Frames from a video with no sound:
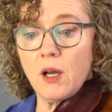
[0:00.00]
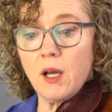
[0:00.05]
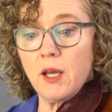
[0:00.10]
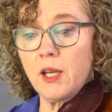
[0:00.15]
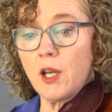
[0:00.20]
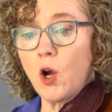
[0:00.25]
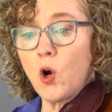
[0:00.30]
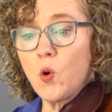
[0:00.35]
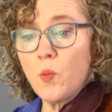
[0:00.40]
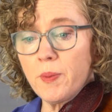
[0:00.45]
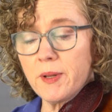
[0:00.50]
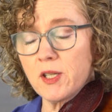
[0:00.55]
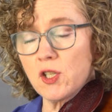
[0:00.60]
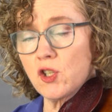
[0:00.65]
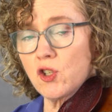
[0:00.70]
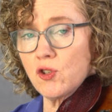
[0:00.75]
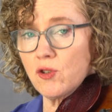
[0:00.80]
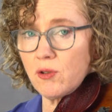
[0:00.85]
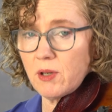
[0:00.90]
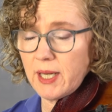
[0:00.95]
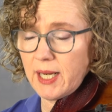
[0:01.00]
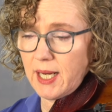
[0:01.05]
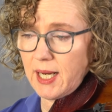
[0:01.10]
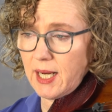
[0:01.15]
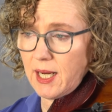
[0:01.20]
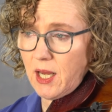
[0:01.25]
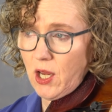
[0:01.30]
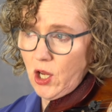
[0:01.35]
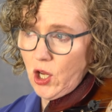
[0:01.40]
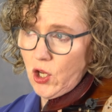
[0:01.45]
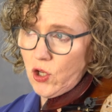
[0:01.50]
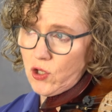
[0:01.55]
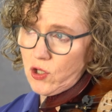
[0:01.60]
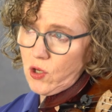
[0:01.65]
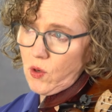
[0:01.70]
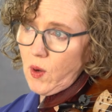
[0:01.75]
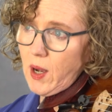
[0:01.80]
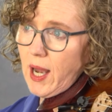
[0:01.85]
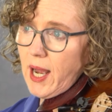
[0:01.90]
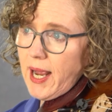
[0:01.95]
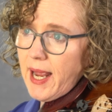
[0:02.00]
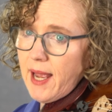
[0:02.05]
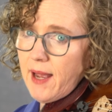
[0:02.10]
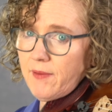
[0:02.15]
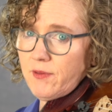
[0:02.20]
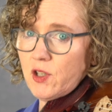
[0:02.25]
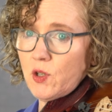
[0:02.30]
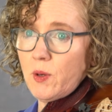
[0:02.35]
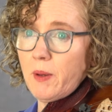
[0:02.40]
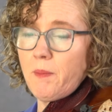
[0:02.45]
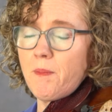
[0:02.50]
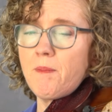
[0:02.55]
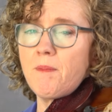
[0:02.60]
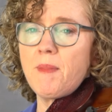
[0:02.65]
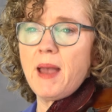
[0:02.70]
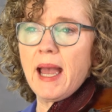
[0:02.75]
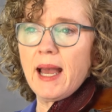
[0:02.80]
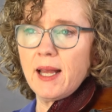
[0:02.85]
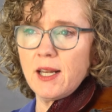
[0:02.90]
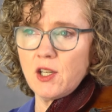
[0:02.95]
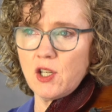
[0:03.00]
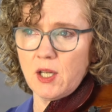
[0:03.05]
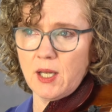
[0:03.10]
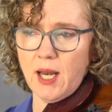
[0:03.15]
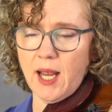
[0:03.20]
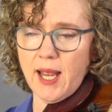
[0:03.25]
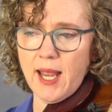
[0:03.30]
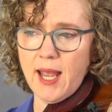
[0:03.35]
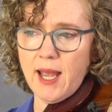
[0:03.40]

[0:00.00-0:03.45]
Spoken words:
an open string. So I have to imagine